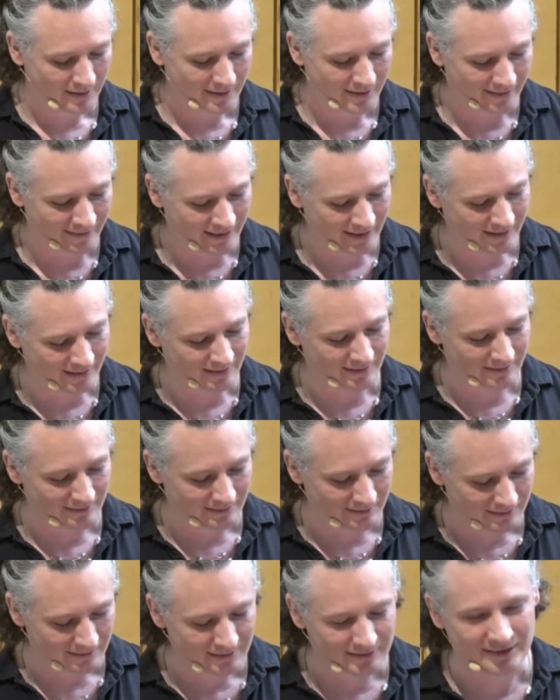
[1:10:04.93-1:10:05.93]
And then,
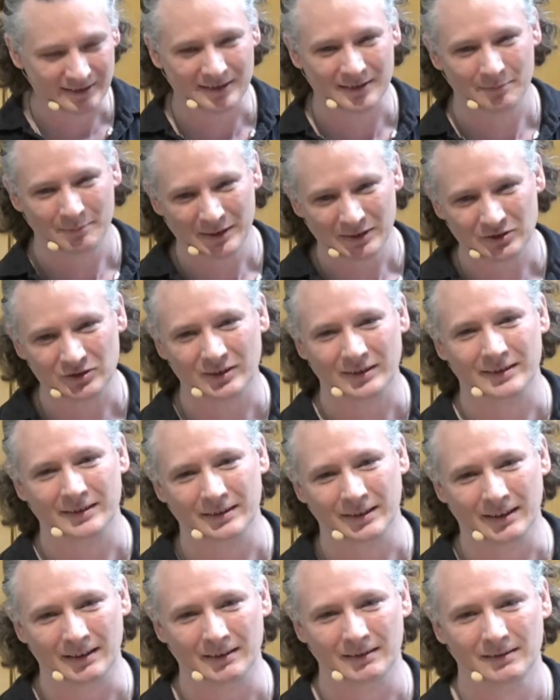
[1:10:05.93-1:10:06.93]

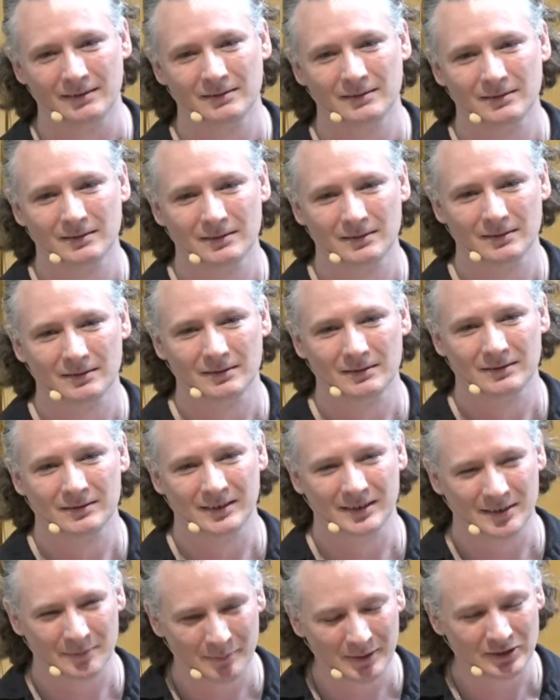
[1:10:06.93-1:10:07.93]
suspiciously,
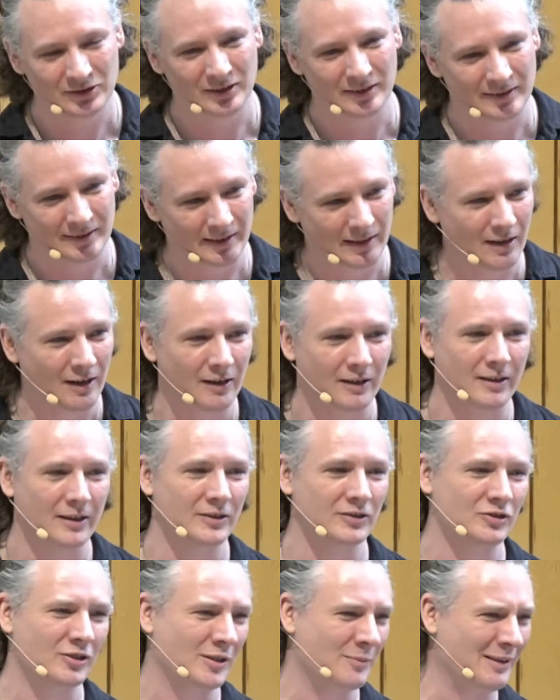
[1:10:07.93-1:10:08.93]
our
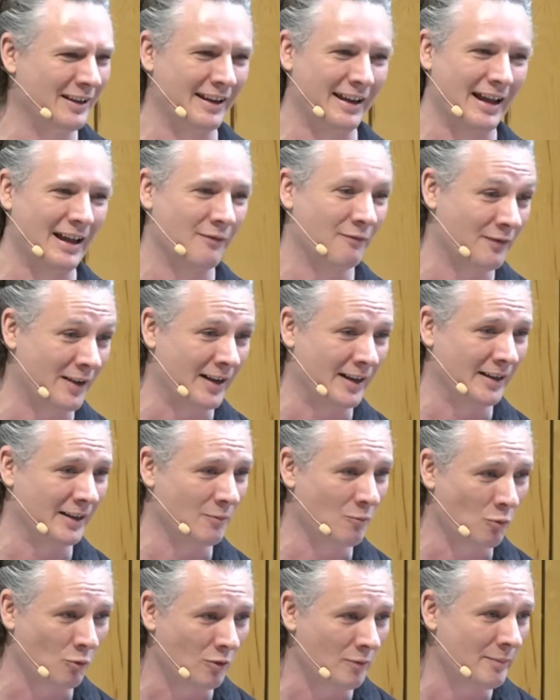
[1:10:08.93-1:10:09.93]
country began
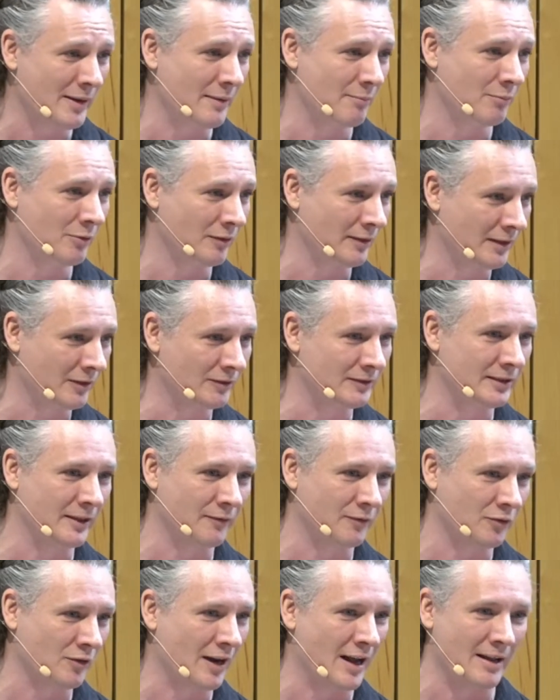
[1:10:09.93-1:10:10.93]
finding more people guilty
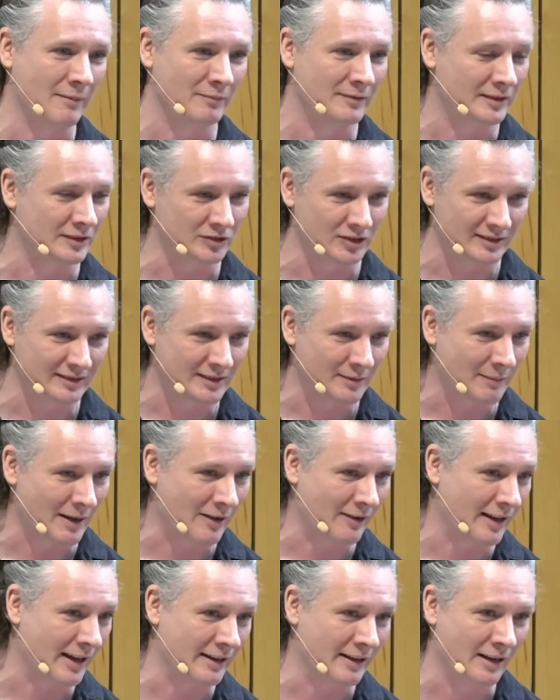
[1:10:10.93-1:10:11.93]
of crimes than just
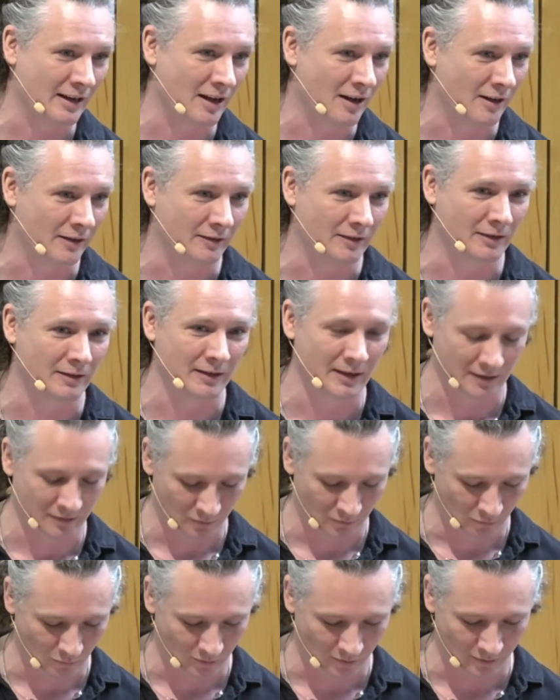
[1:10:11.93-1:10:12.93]
about any other in
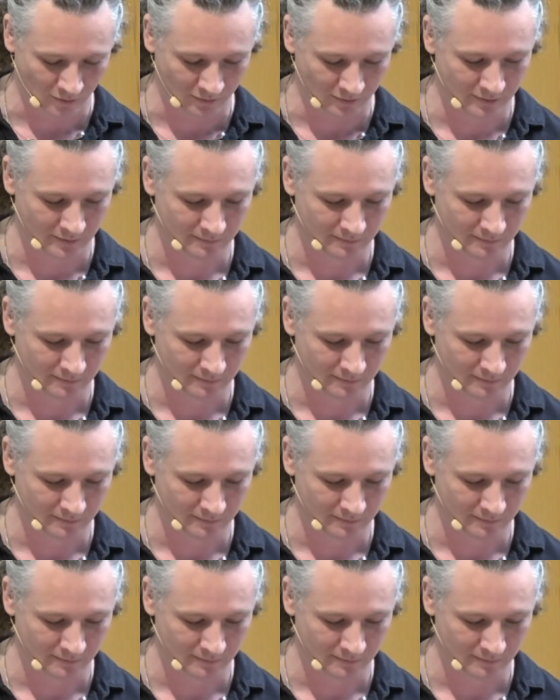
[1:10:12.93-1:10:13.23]
the world.